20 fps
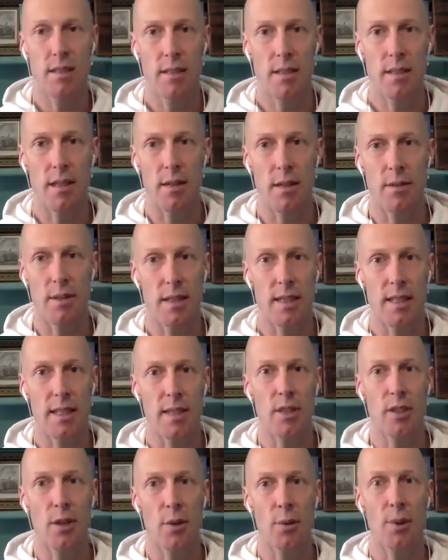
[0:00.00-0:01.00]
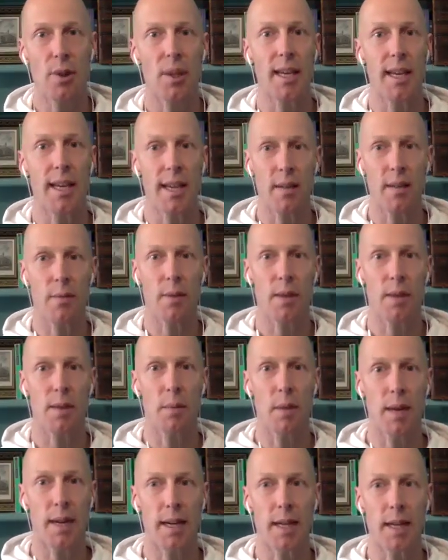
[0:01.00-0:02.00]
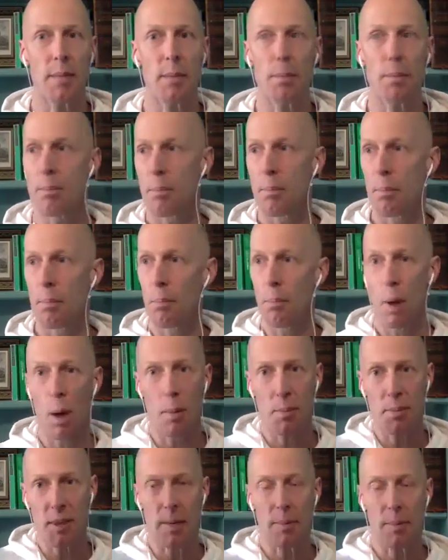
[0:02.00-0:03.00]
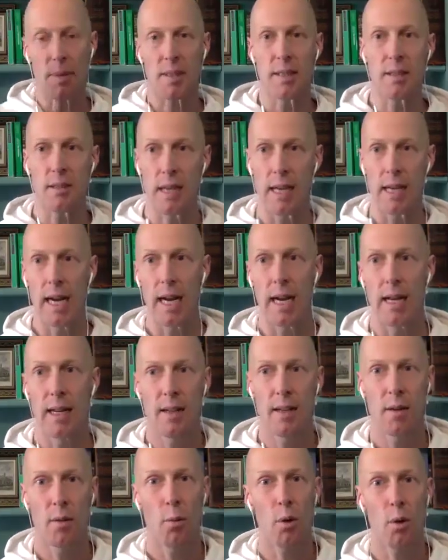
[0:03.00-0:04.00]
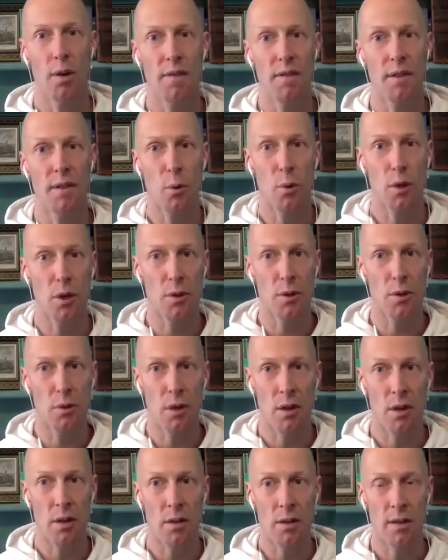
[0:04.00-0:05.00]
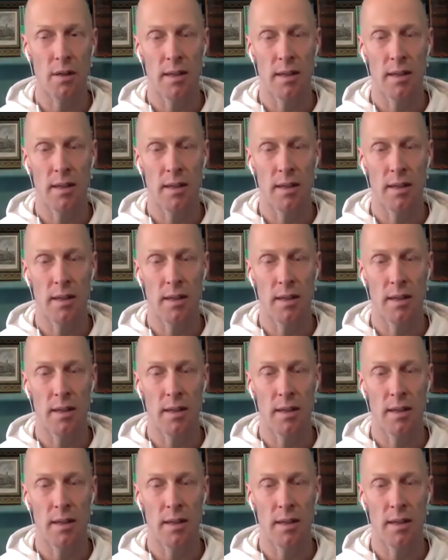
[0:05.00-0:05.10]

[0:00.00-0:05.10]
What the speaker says: you know, it's no thing when the mind pops up and says, what if it all goes wrong?